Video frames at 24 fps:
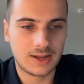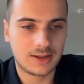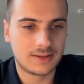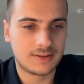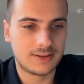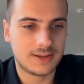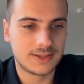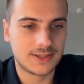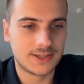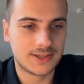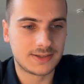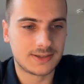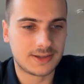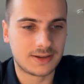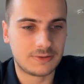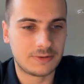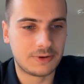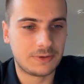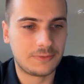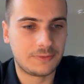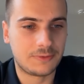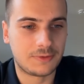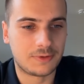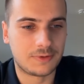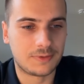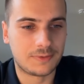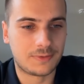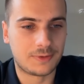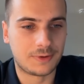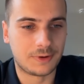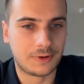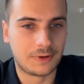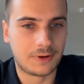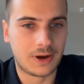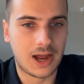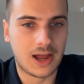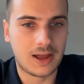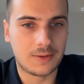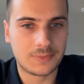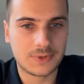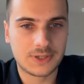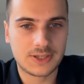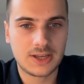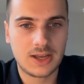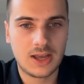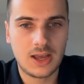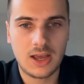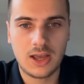necessary for your
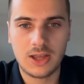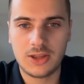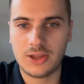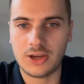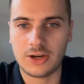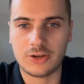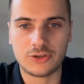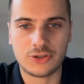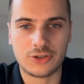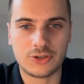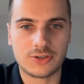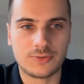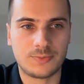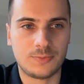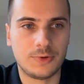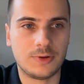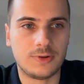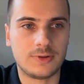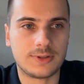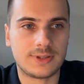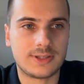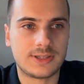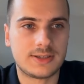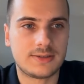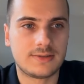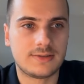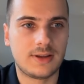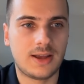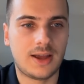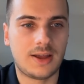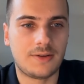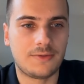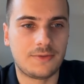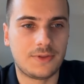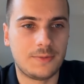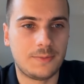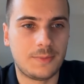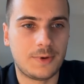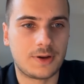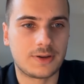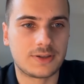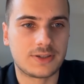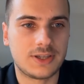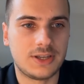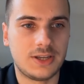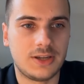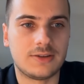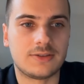apps. They're just built out of the
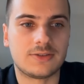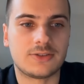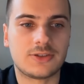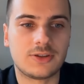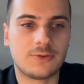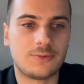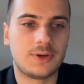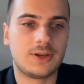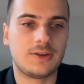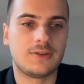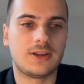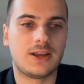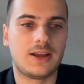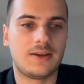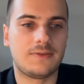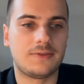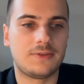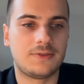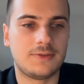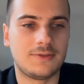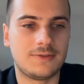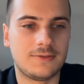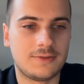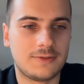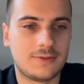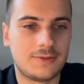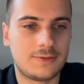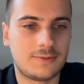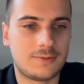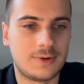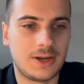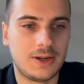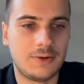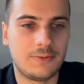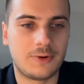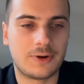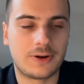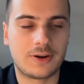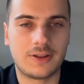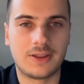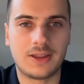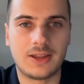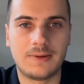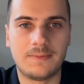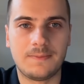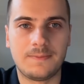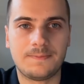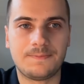box here, so we don't have to really work on
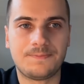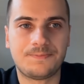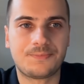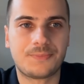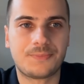them.